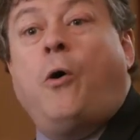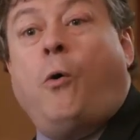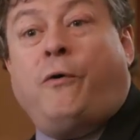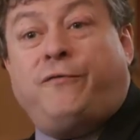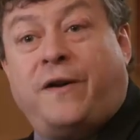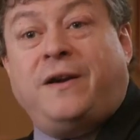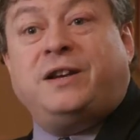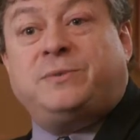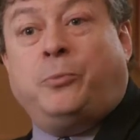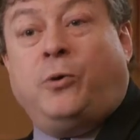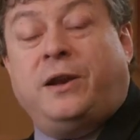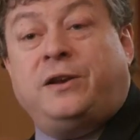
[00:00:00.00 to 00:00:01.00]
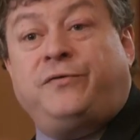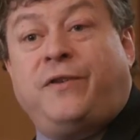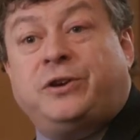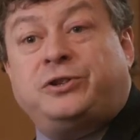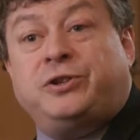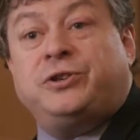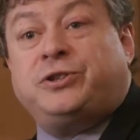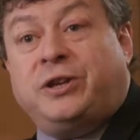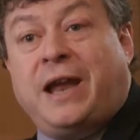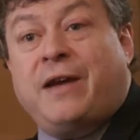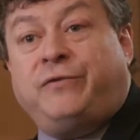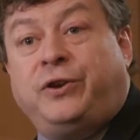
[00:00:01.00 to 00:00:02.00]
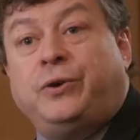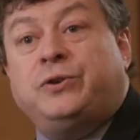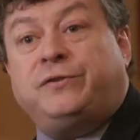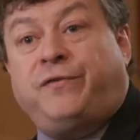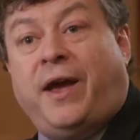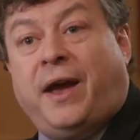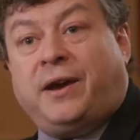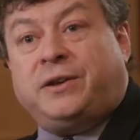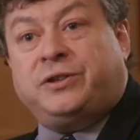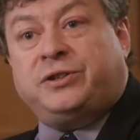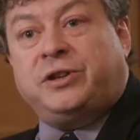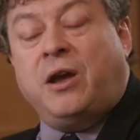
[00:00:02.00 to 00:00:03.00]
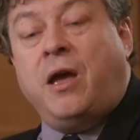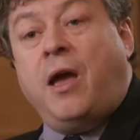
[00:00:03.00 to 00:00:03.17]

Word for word: or very small interventions can have huge effects.